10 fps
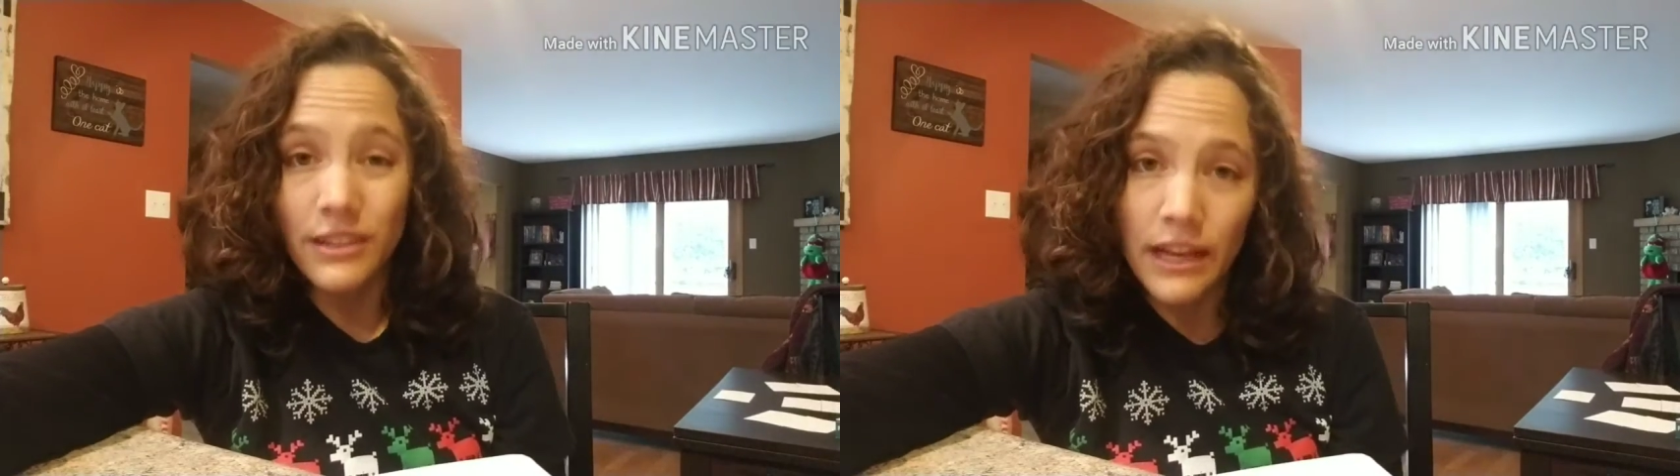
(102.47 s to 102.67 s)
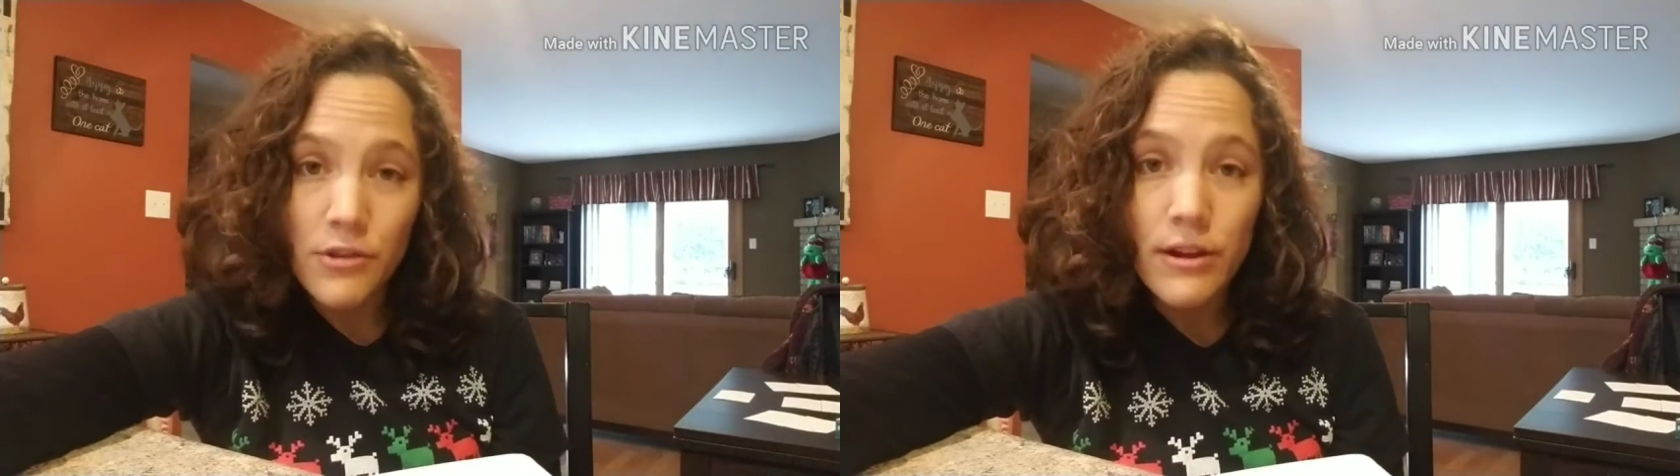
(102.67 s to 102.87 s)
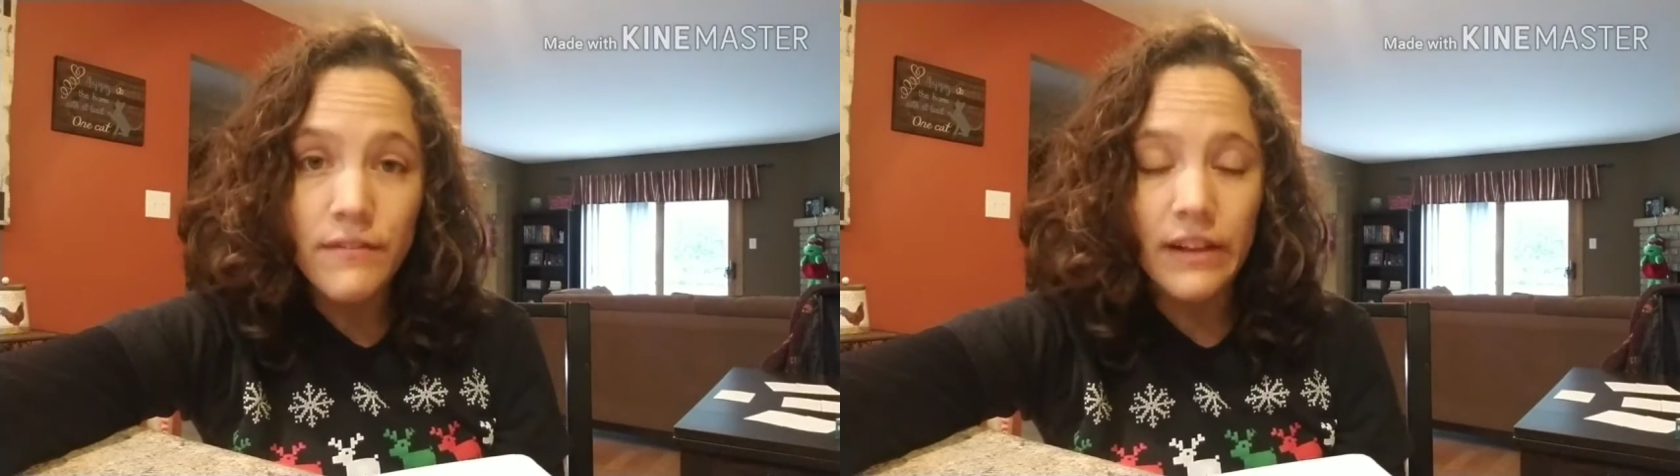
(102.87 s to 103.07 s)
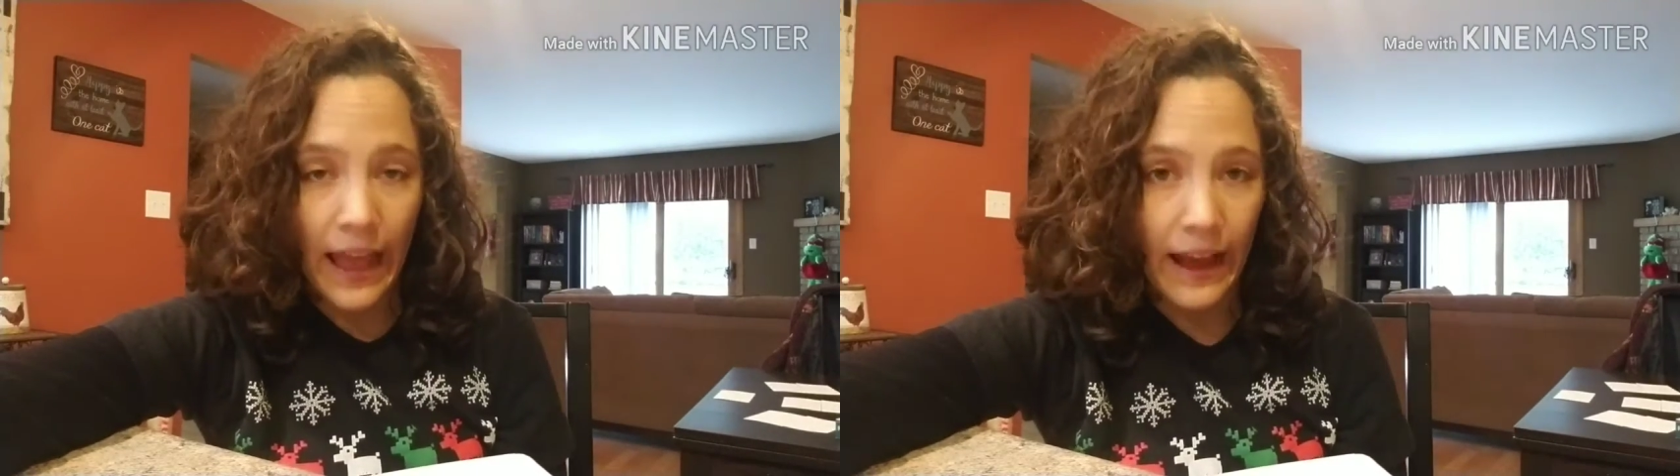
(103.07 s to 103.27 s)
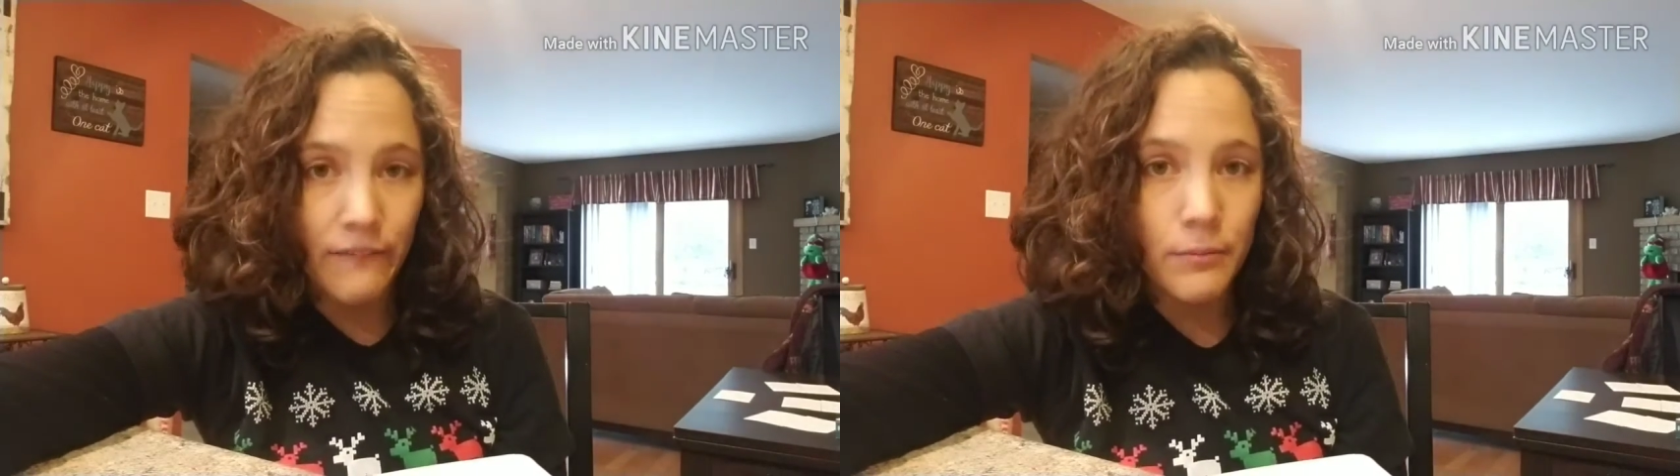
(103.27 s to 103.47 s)
can you even
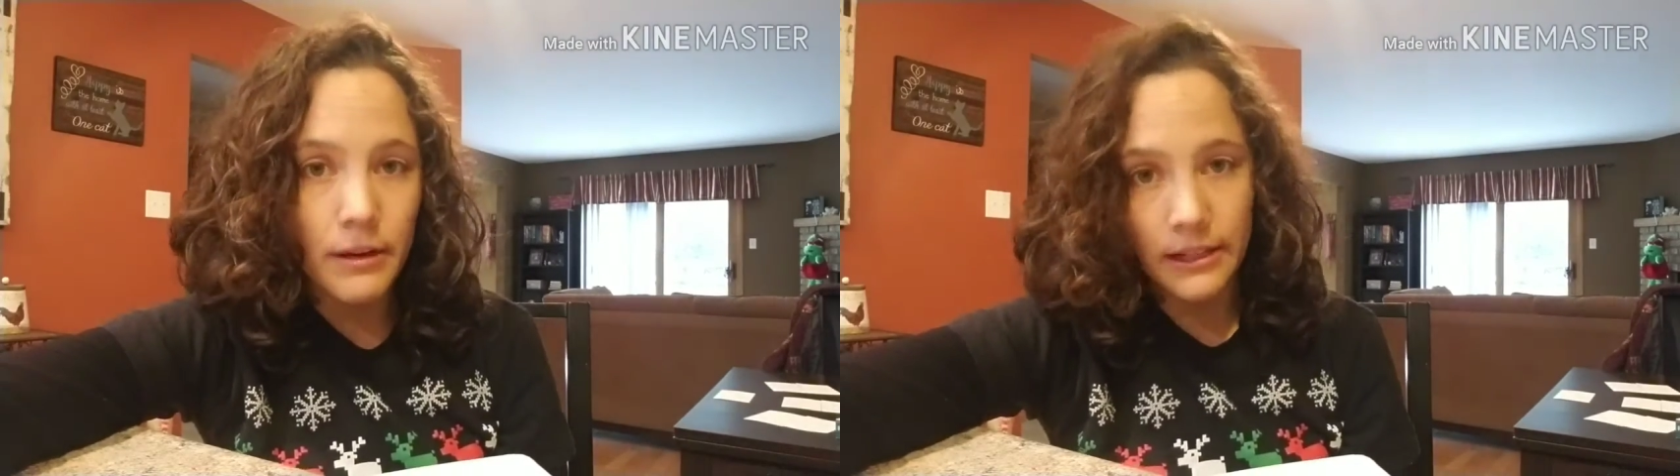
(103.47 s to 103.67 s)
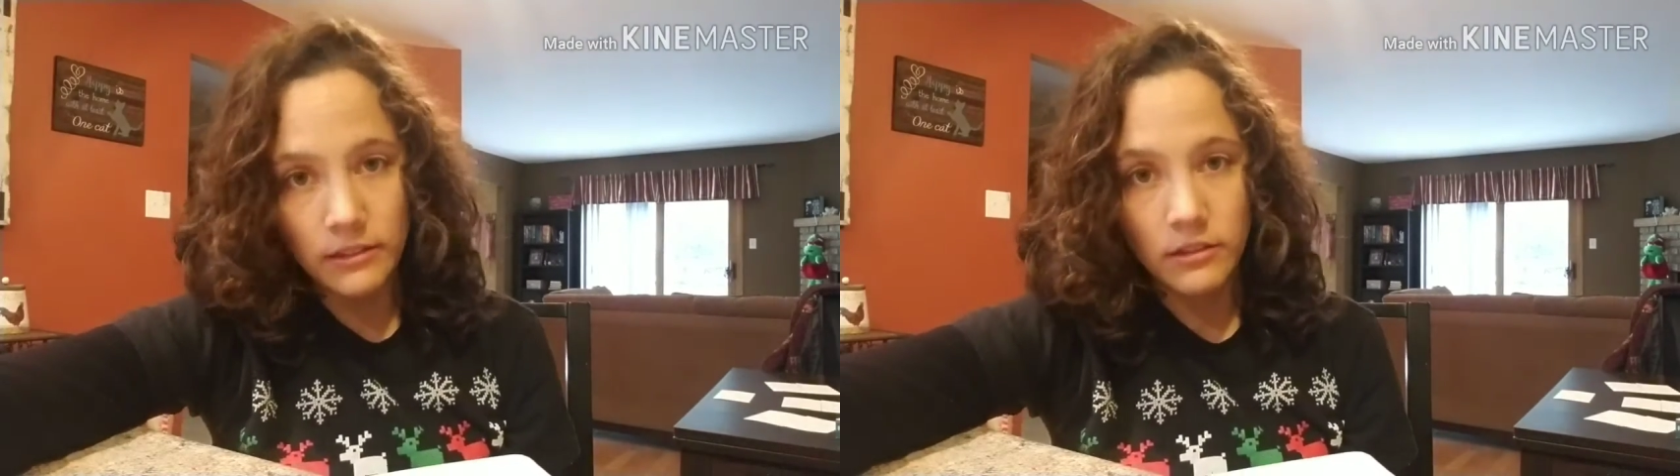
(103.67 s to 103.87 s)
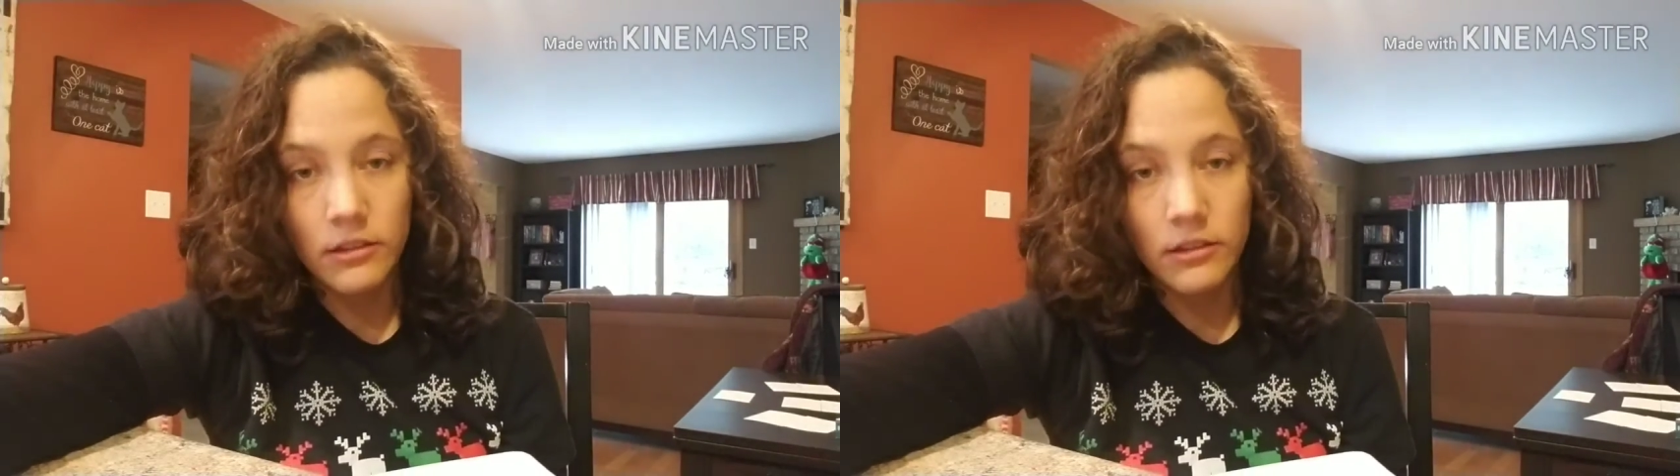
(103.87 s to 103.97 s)
have a pet?